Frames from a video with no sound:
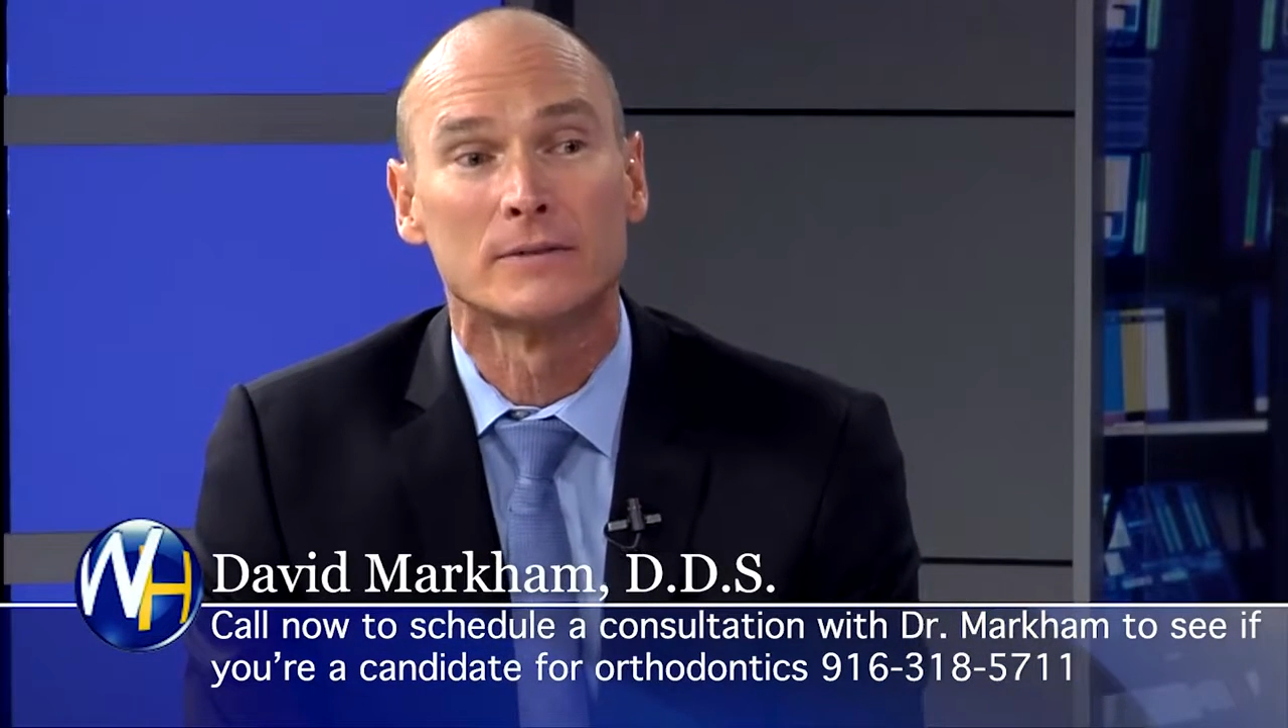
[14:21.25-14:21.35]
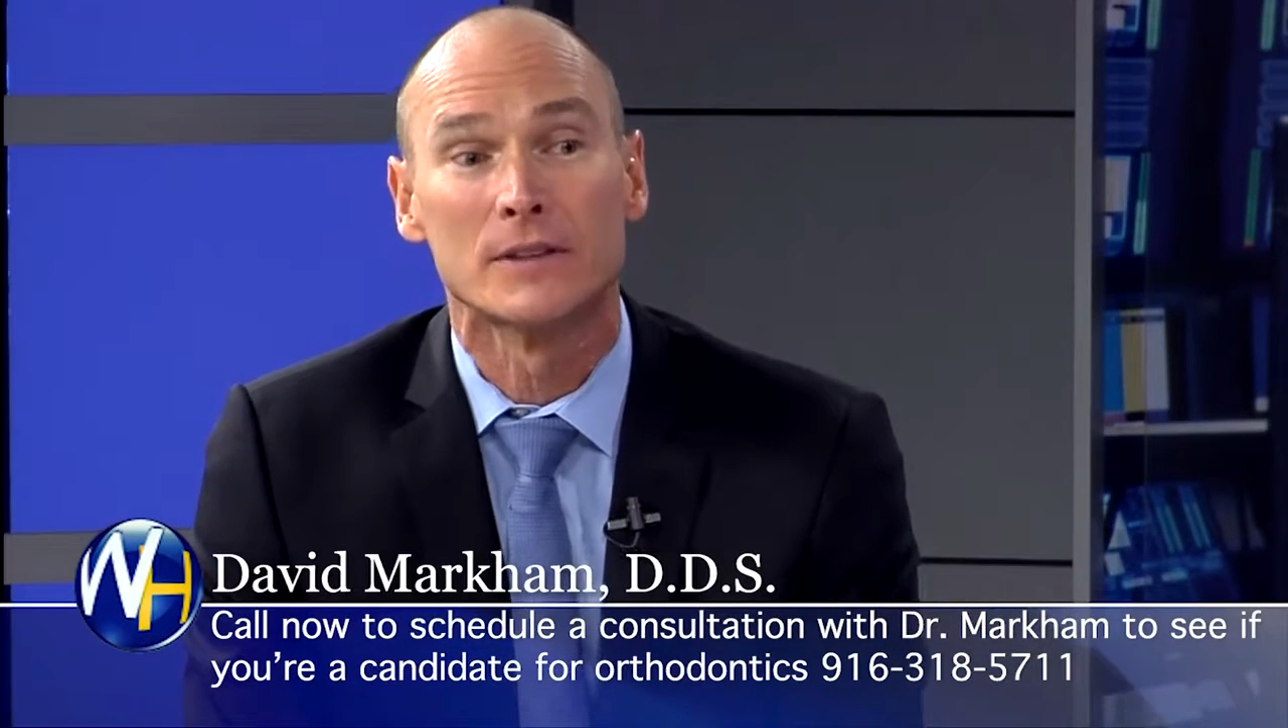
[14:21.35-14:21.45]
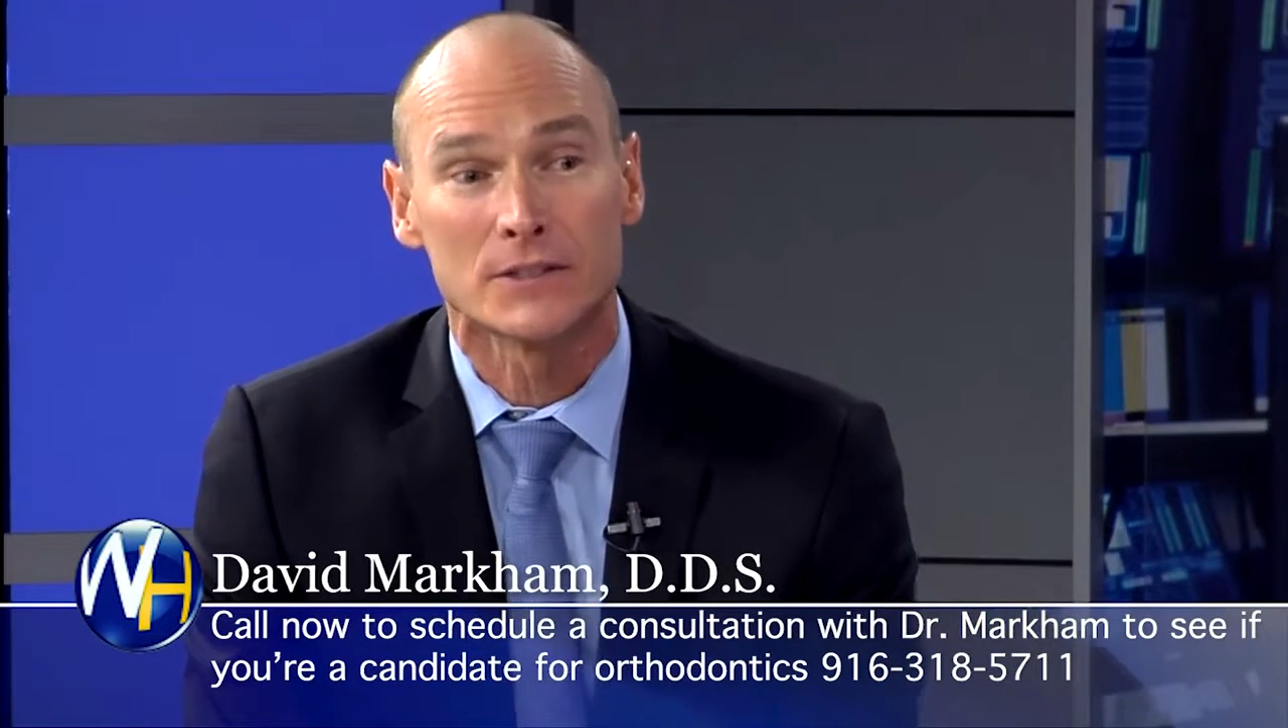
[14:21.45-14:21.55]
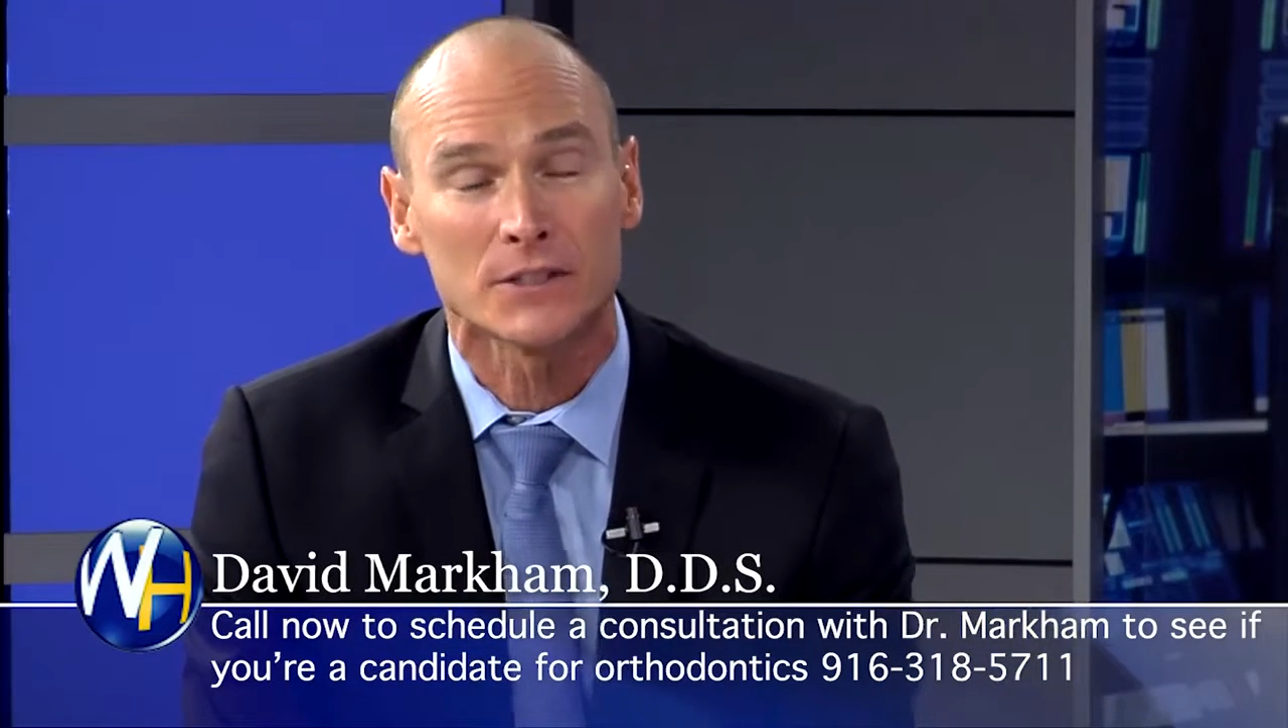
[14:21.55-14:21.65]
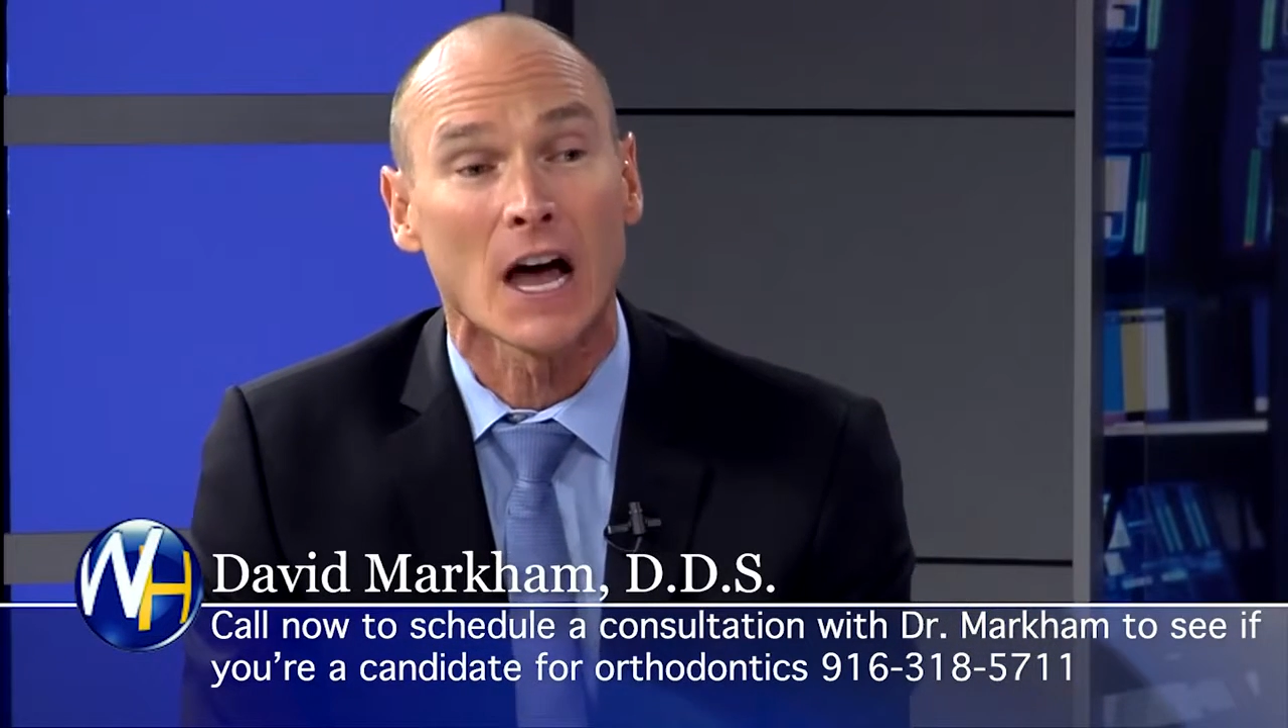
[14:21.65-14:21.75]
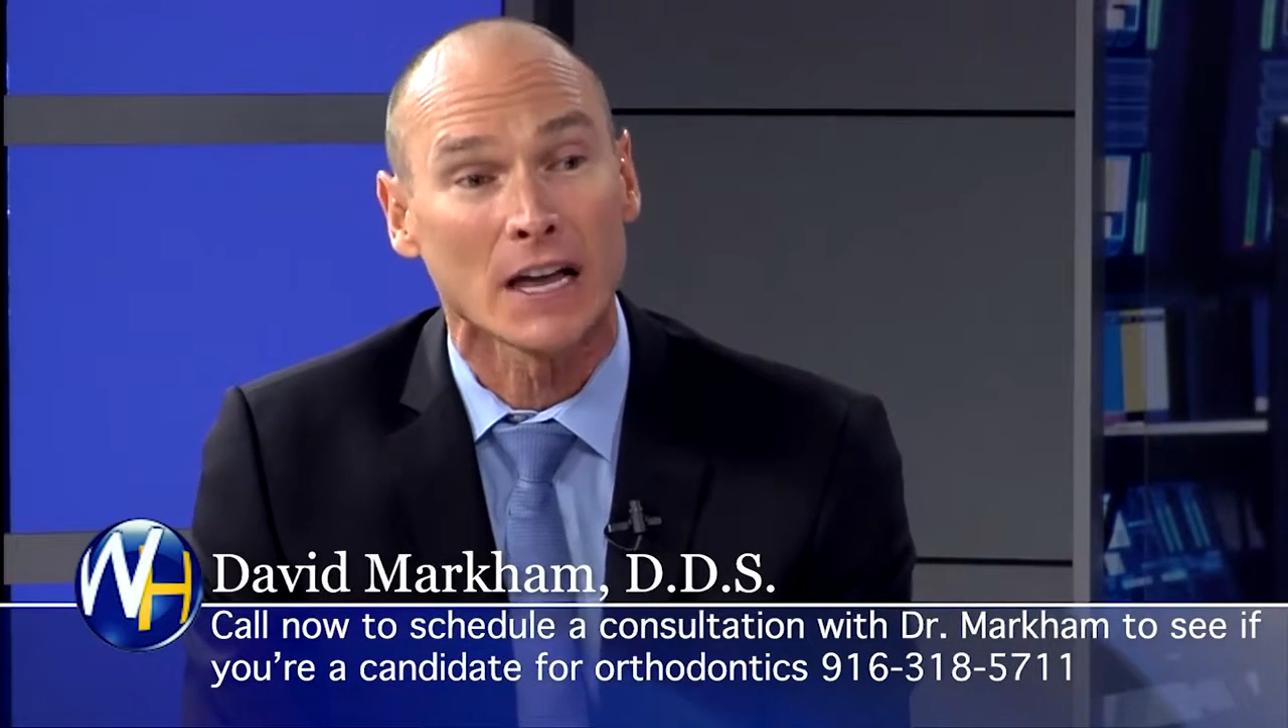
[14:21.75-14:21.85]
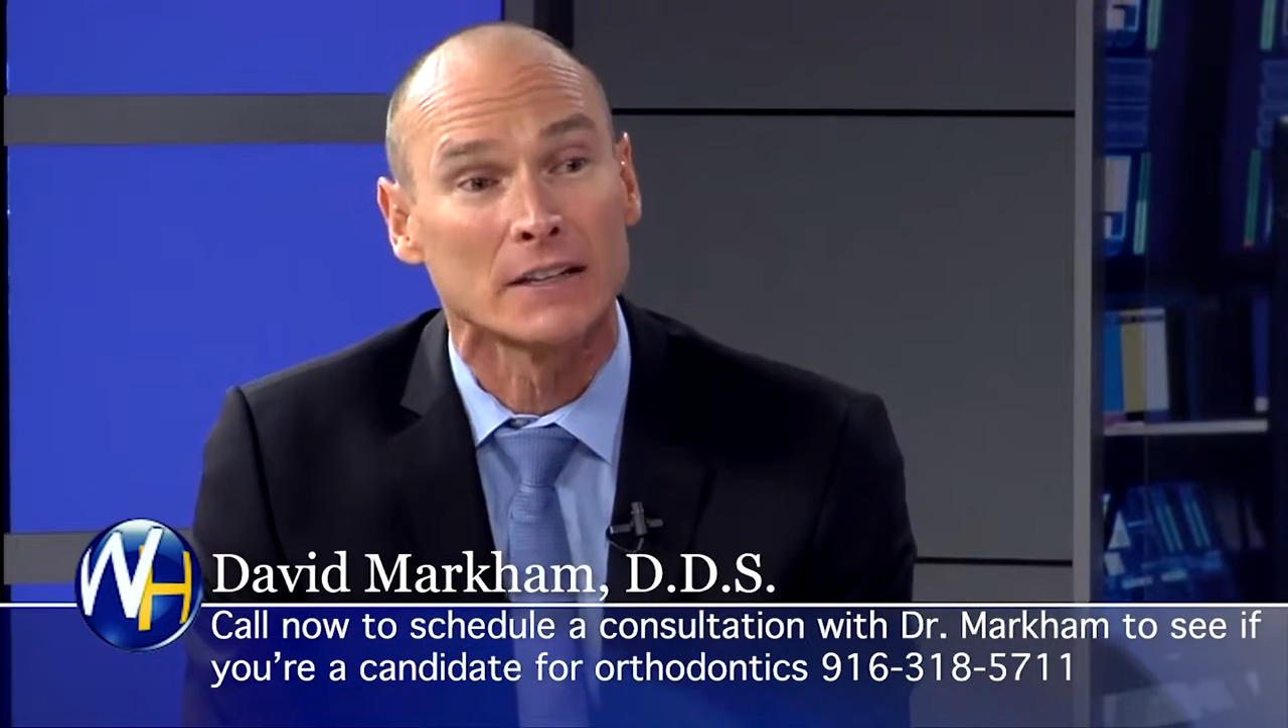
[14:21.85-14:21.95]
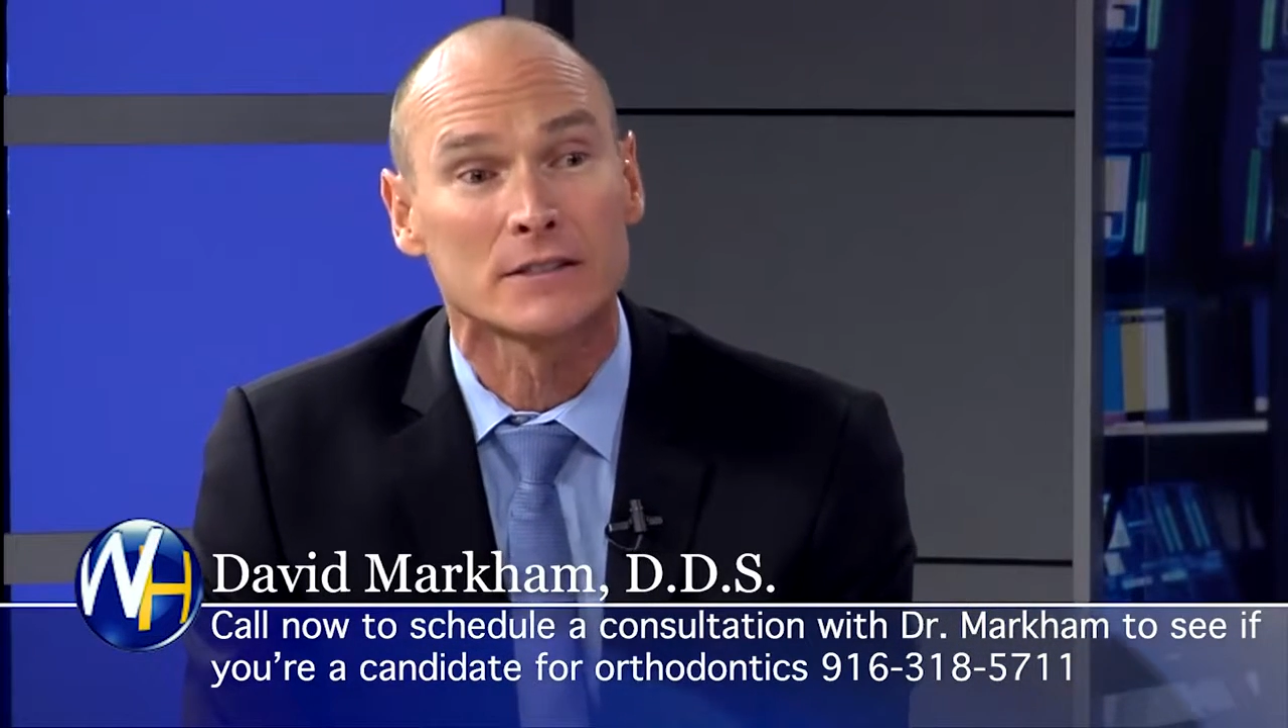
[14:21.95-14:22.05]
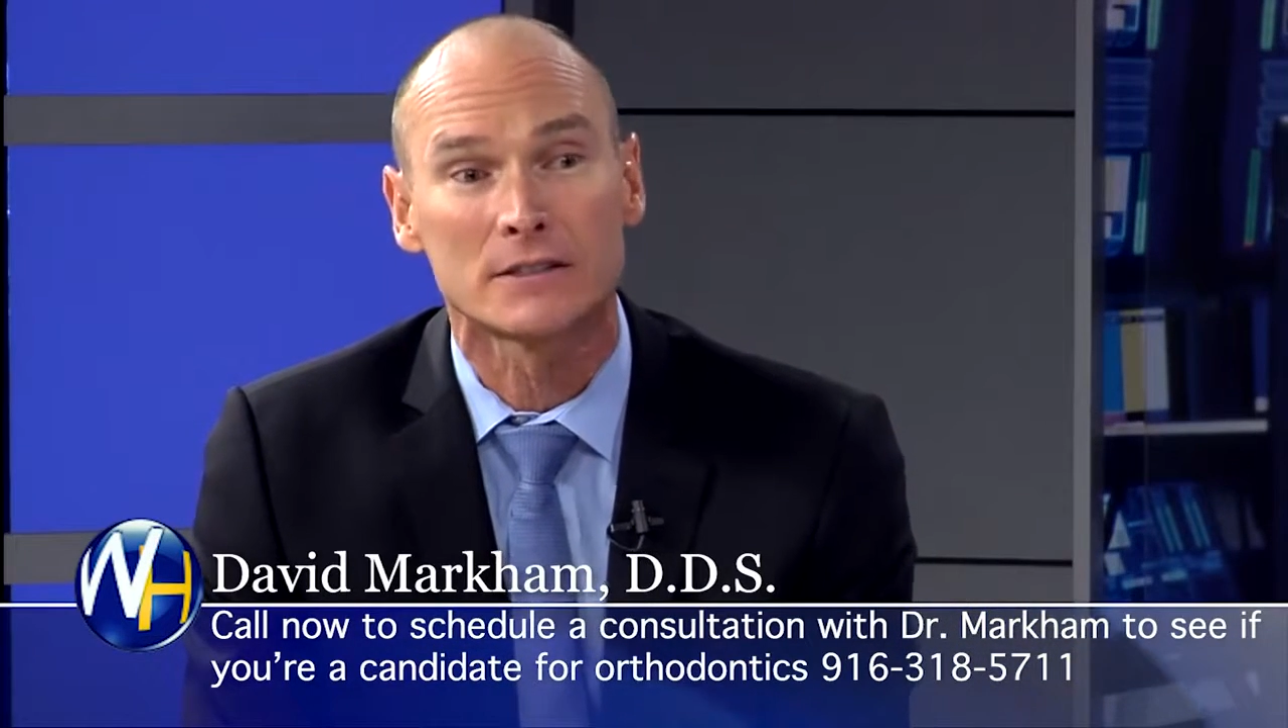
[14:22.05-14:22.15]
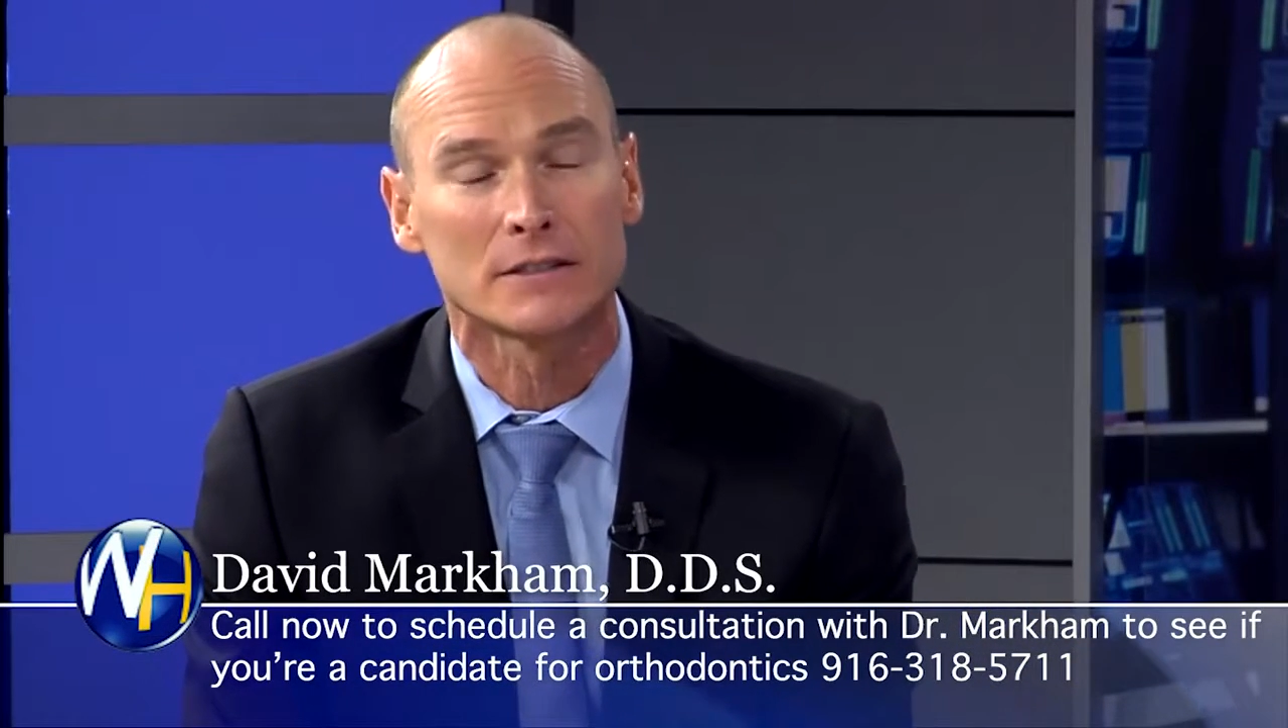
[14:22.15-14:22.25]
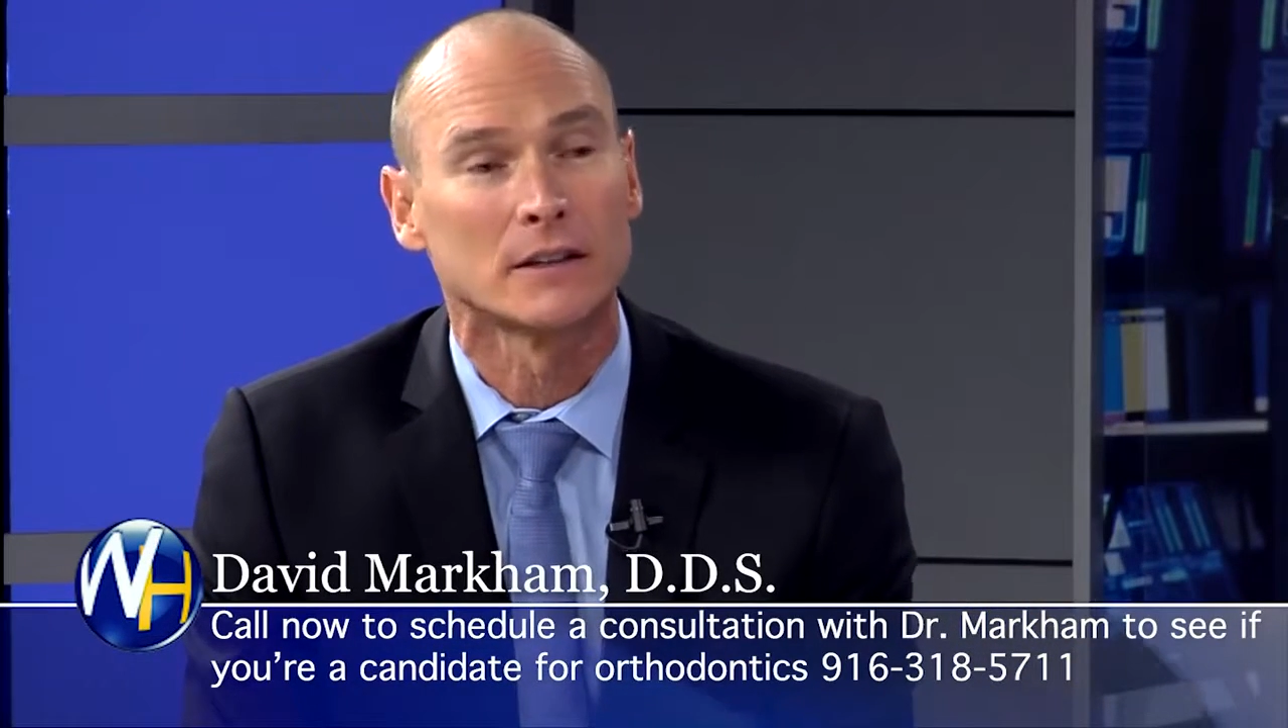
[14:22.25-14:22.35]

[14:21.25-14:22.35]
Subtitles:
the science